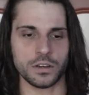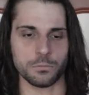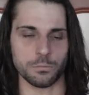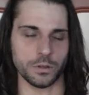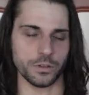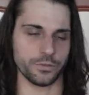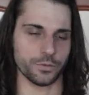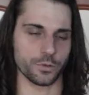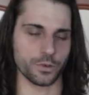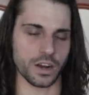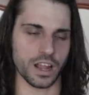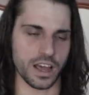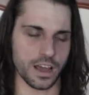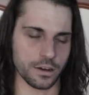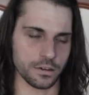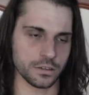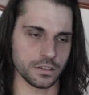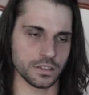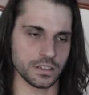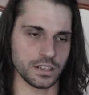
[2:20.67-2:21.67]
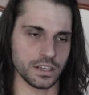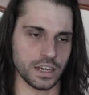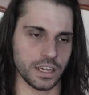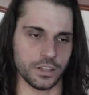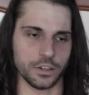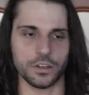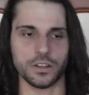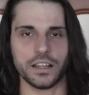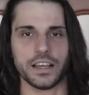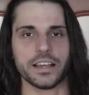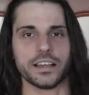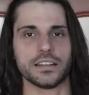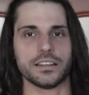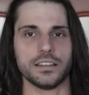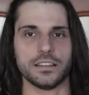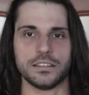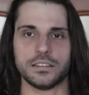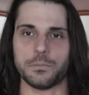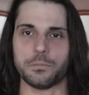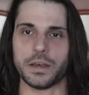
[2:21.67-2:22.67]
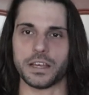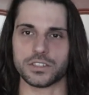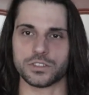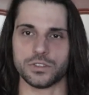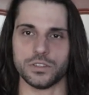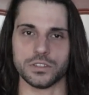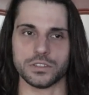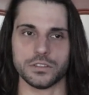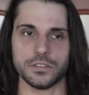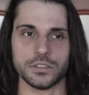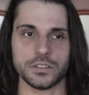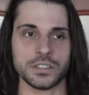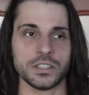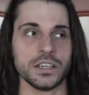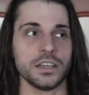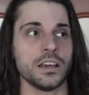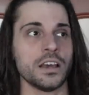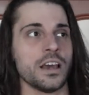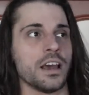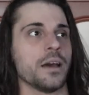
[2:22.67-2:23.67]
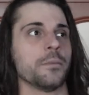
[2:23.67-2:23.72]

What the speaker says: But for now, I don't like that Tommaso is losing.